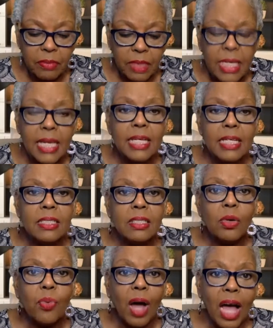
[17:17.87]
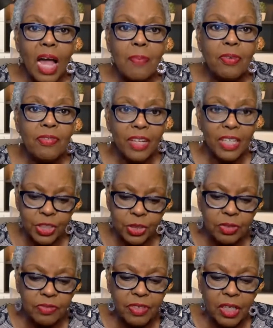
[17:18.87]
is why professional
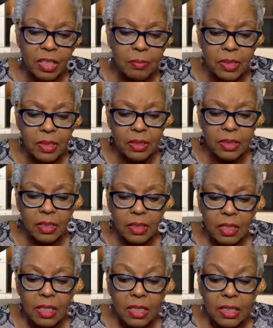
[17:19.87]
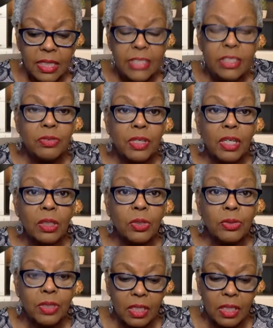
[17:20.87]
development needs to
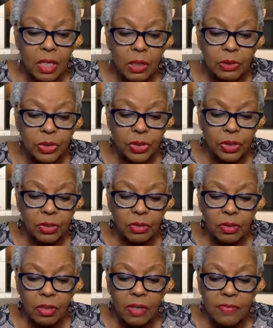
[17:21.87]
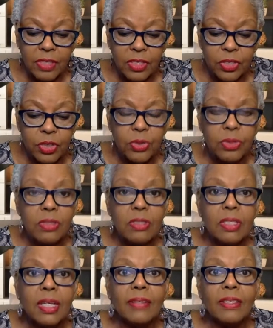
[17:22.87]
include the culture of the students
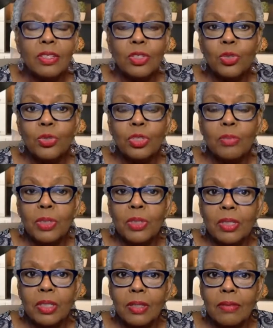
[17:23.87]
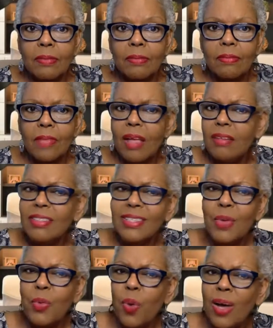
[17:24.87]
and the school community. You
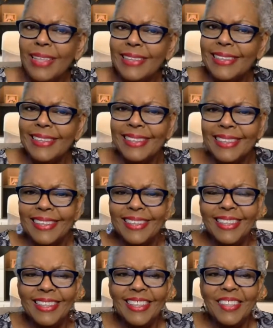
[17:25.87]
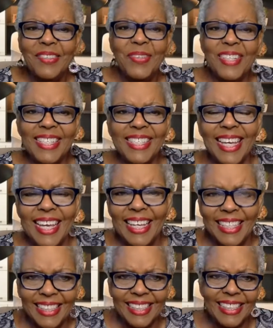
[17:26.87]
say, what? What is
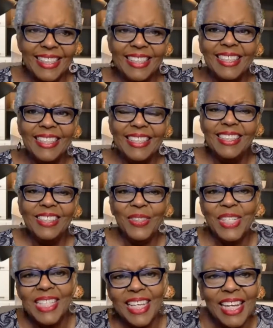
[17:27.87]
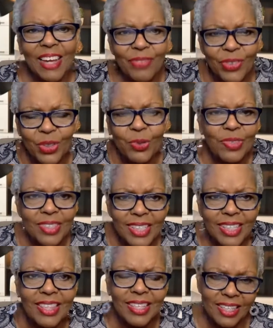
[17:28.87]
that? What does that have to do with
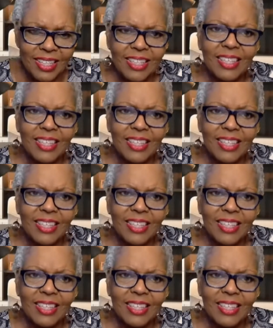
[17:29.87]
anything?